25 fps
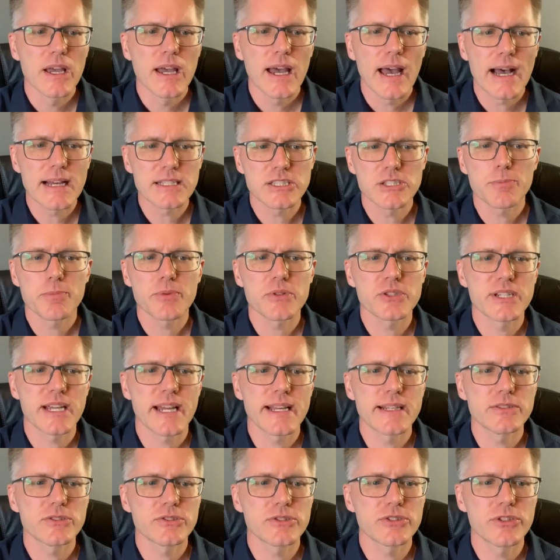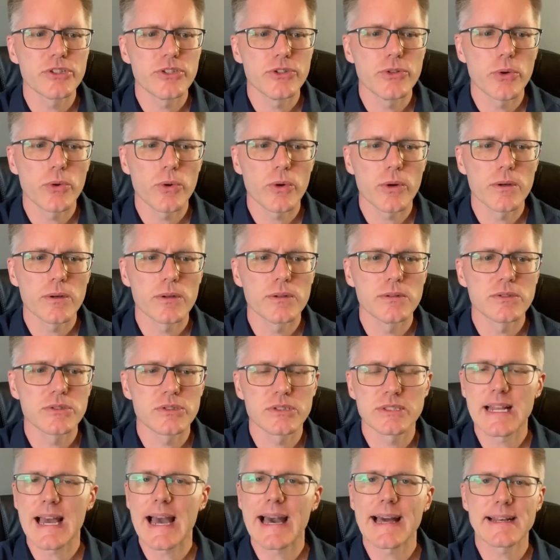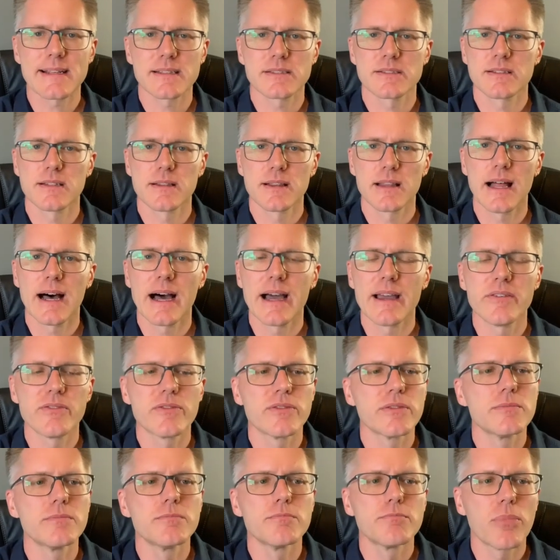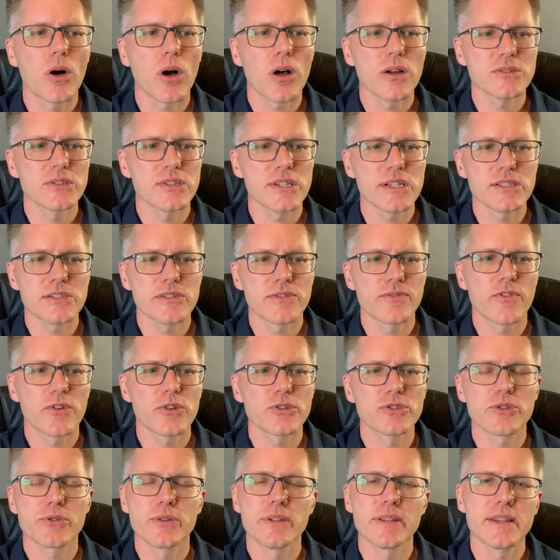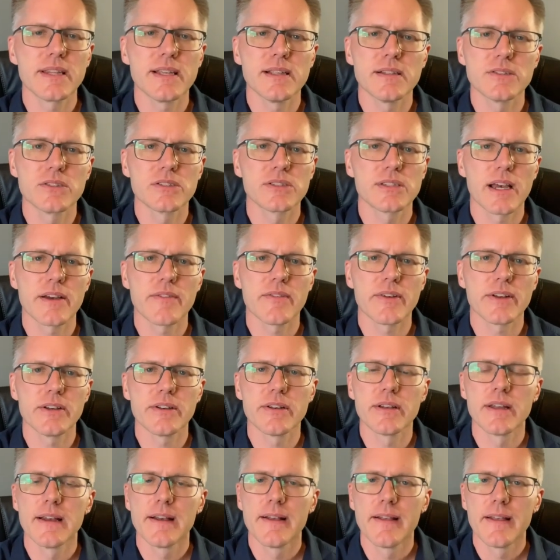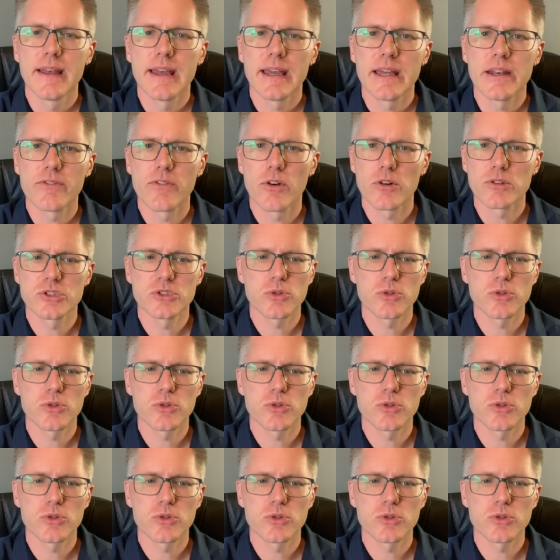As it pertains to your status in life, Paul says in 1 Corinthians 7, in verse